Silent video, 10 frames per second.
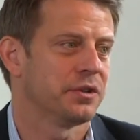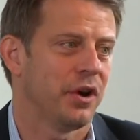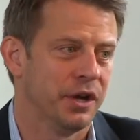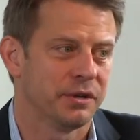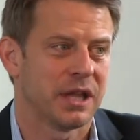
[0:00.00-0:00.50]
So
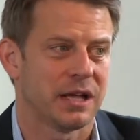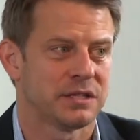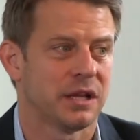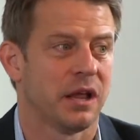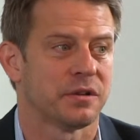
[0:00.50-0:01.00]

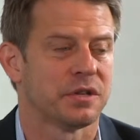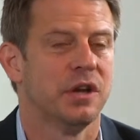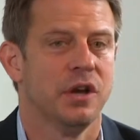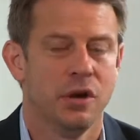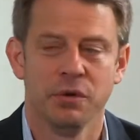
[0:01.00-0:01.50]
$100,000,
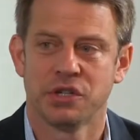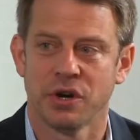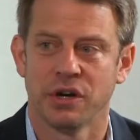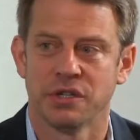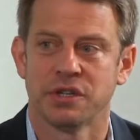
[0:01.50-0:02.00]
we
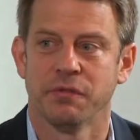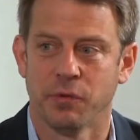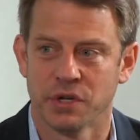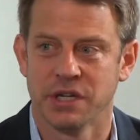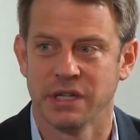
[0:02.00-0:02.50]
charge
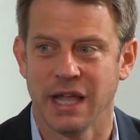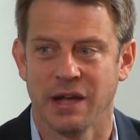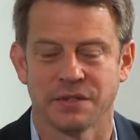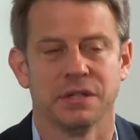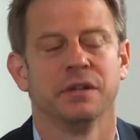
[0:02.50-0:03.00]

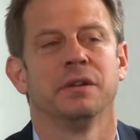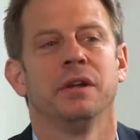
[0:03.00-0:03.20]
14,000.